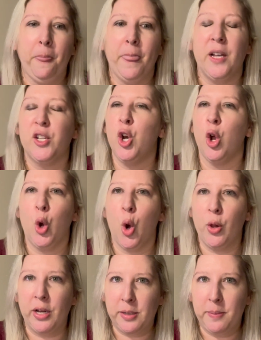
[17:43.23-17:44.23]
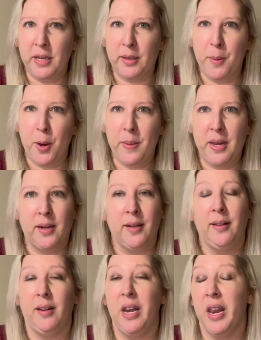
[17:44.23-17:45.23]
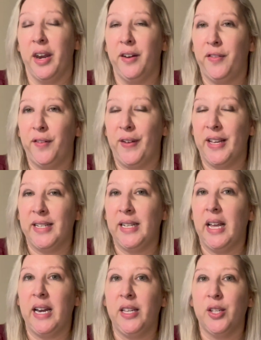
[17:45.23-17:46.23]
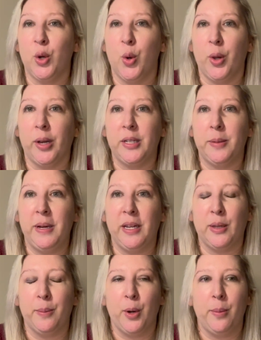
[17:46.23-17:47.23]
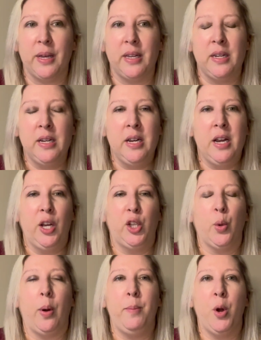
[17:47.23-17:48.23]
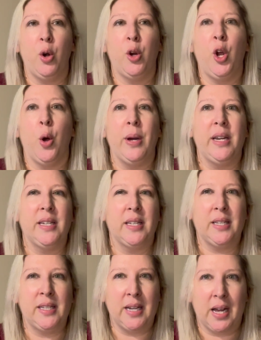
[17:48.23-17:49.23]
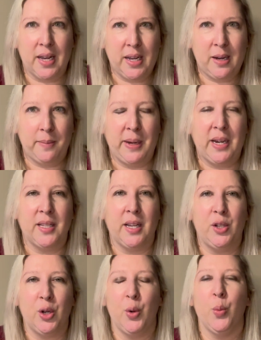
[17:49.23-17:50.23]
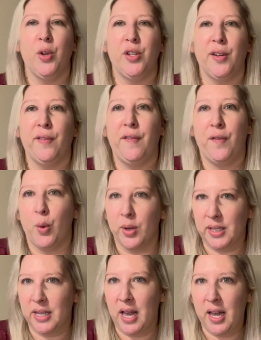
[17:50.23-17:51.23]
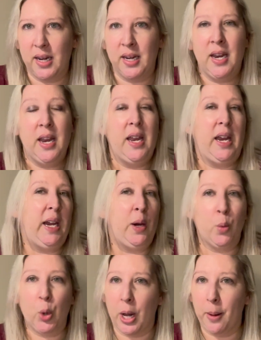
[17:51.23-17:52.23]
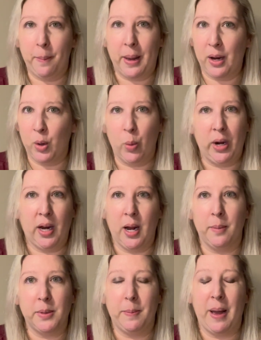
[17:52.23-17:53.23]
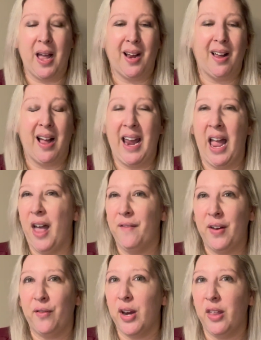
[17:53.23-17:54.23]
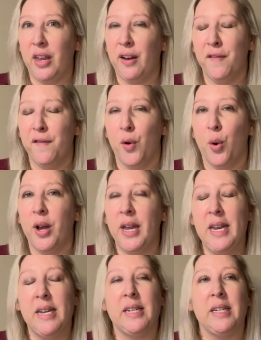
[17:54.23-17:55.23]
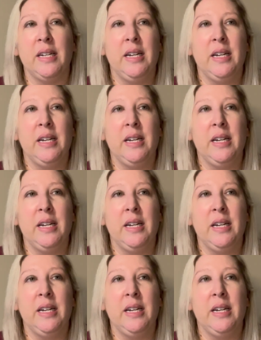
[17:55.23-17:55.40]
It's not calling to me at the moment. None of the fancy ladies are calling to me at the moment. So I'm not going to start it because I don't want to force that. It will come back when it comes back. I have everything for it.